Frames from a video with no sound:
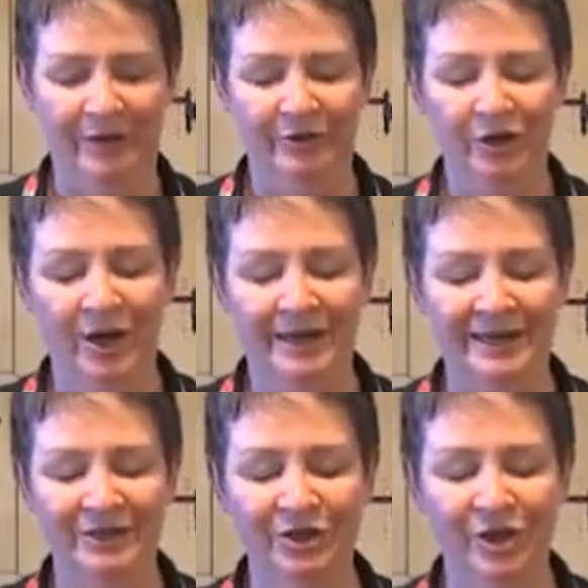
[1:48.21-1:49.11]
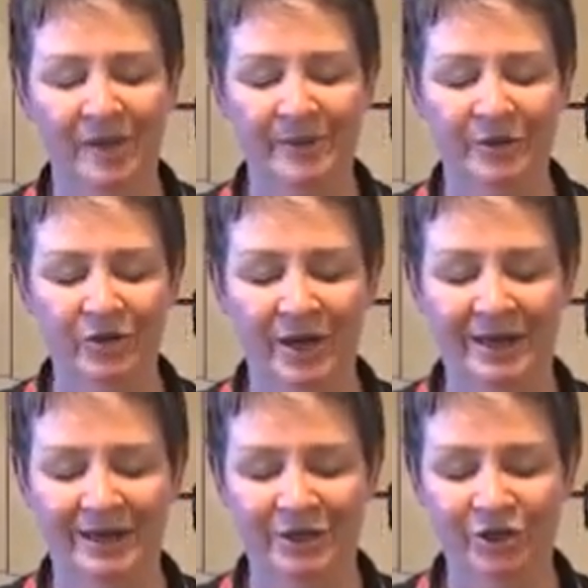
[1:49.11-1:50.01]
if you're cutting and chopping, you're
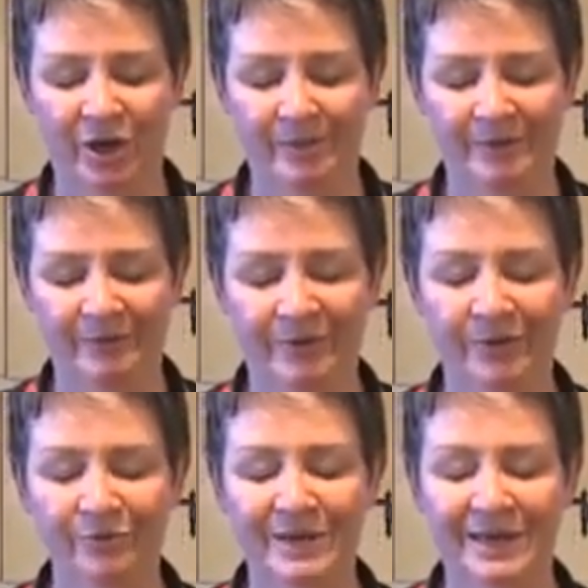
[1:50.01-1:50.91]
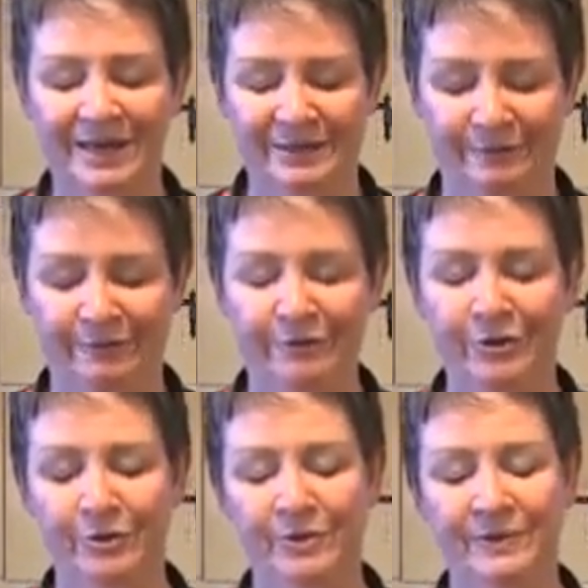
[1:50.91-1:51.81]
cutting and chopping for 3 days of
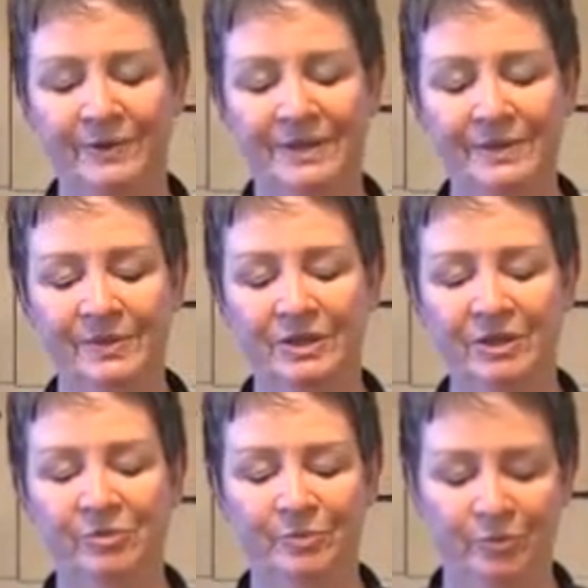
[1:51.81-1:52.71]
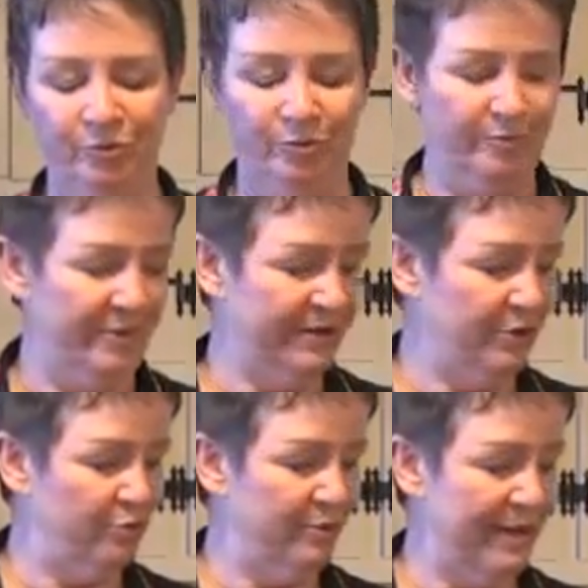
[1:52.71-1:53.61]
food. This was a little
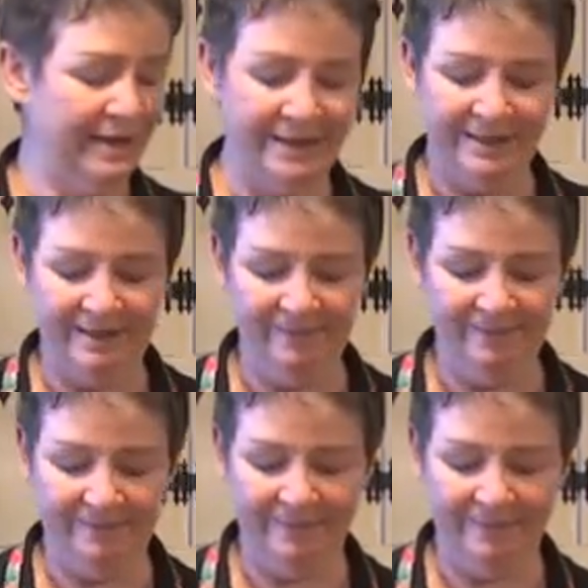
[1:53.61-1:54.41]
minced red onion.